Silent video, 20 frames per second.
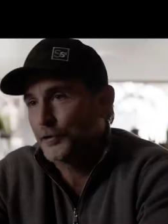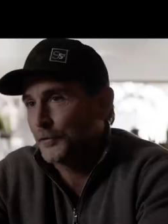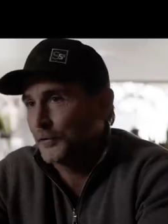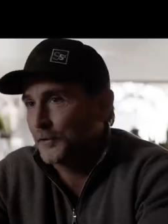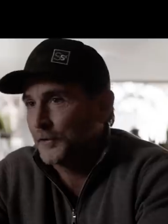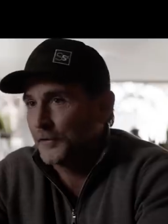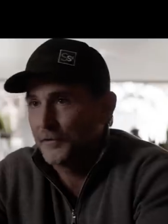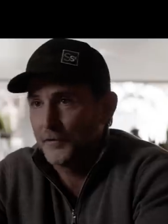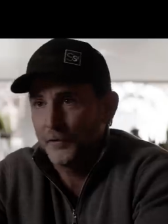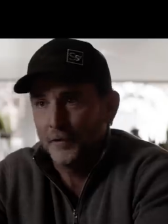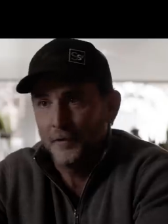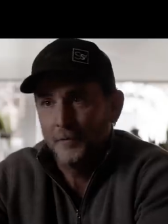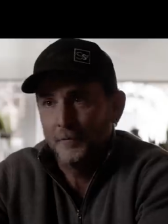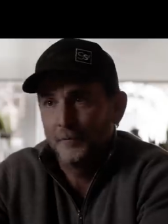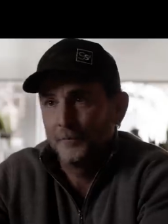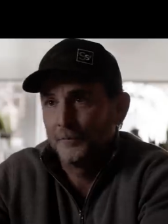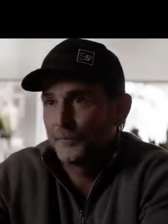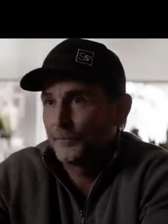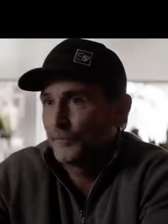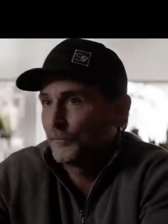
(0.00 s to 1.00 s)
students or
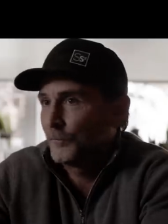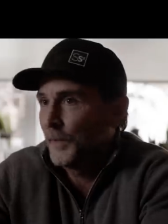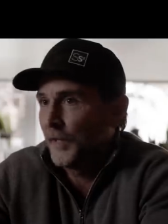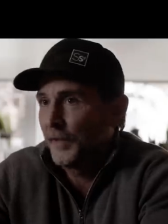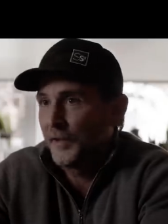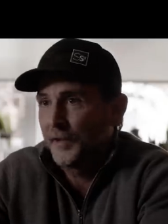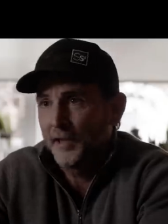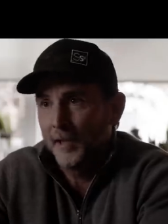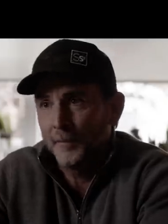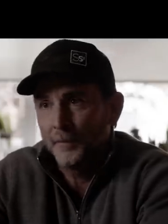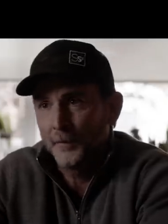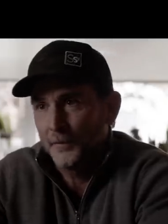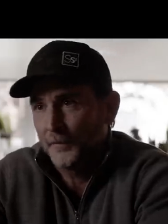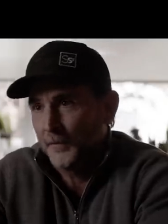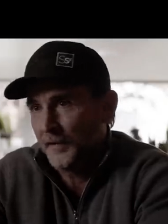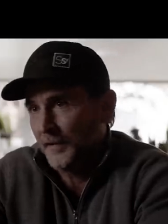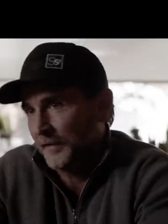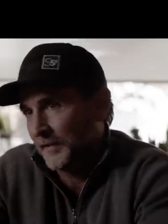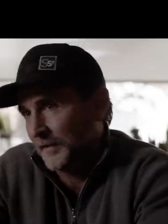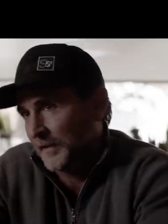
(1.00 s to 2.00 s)
married couples
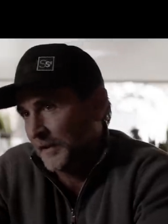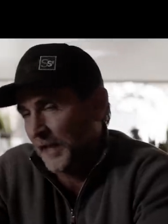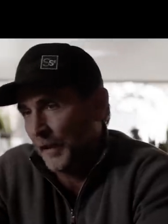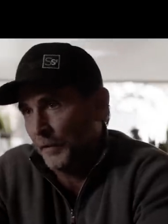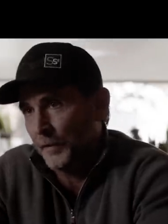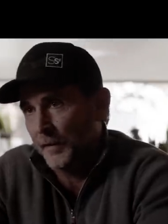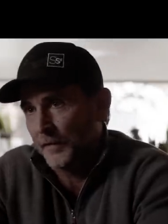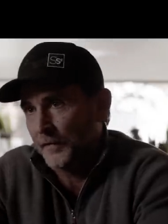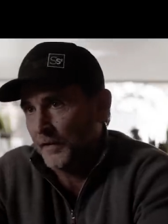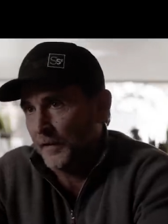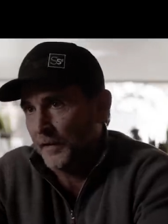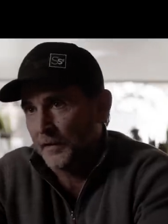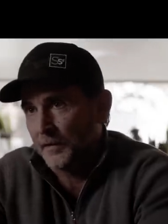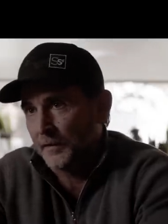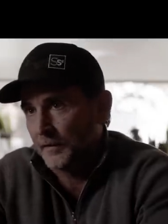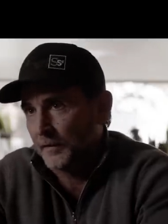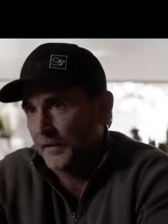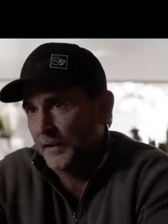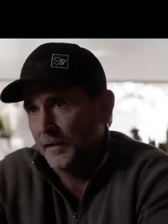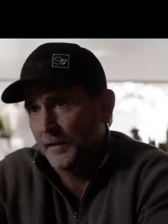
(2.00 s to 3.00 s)
that count on the
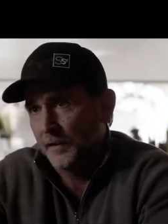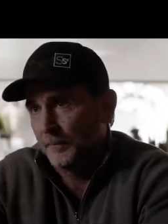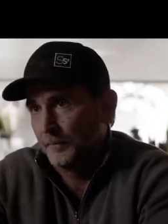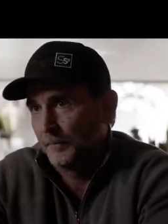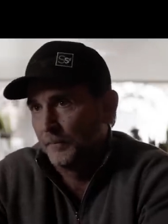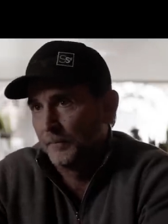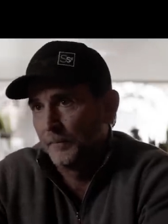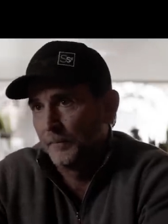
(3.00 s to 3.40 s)
second income